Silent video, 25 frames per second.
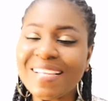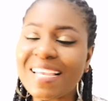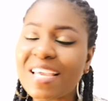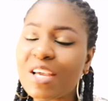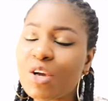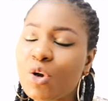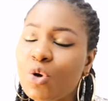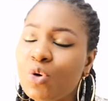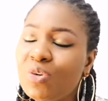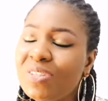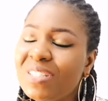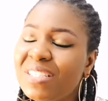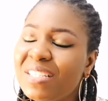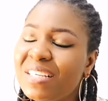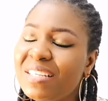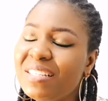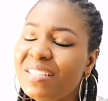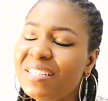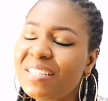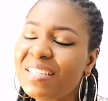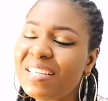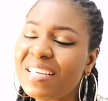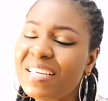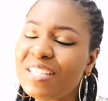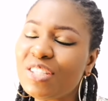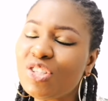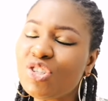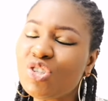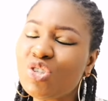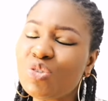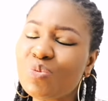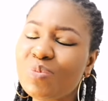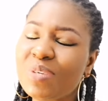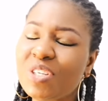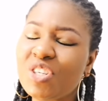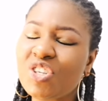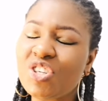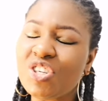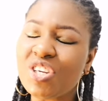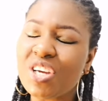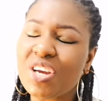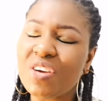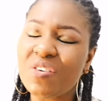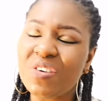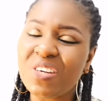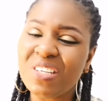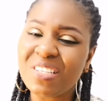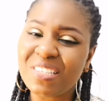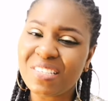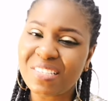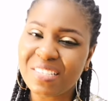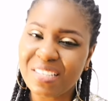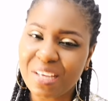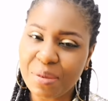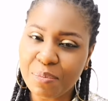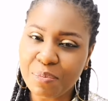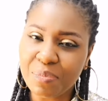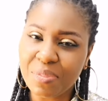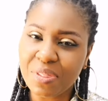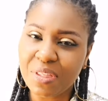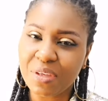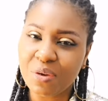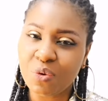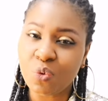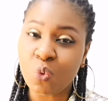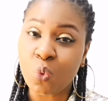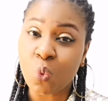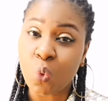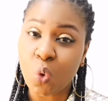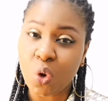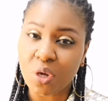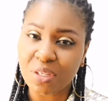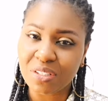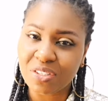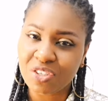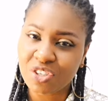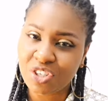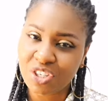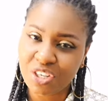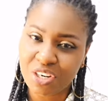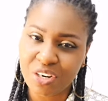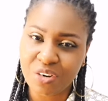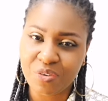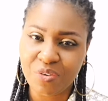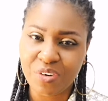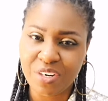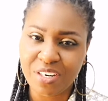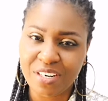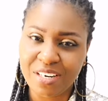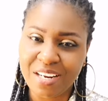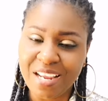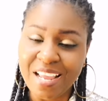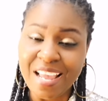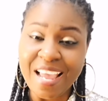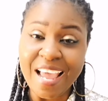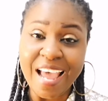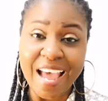A content needs to be sharing something worth sharing.